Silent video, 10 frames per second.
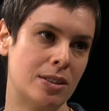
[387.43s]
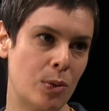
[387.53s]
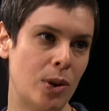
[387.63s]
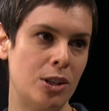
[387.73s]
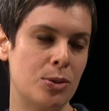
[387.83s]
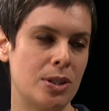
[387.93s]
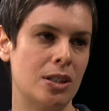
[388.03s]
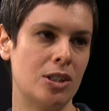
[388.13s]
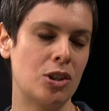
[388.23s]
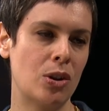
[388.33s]
So when you see
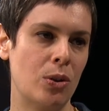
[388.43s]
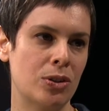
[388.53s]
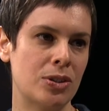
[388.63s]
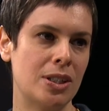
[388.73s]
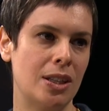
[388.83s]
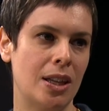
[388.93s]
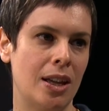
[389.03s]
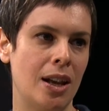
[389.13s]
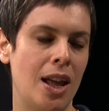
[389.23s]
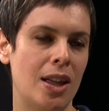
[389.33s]
this show, you'll see
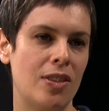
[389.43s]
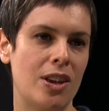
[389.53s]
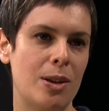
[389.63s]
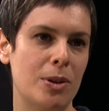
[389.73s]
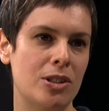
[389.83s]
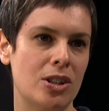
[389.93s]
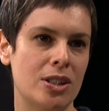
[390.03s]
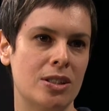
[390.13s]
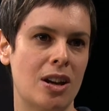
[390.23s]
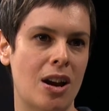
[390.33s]
that the
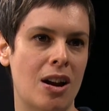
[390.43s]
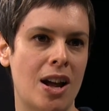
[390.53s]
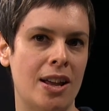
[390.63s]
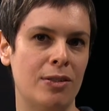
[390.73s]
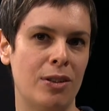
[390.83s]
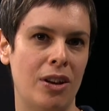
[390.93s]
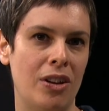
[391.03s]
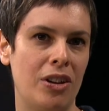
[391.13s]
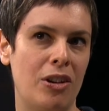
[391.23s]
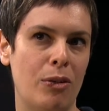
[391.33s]
images are on,
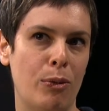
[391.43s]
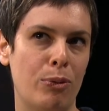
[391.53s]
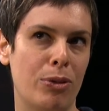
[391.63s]
you know,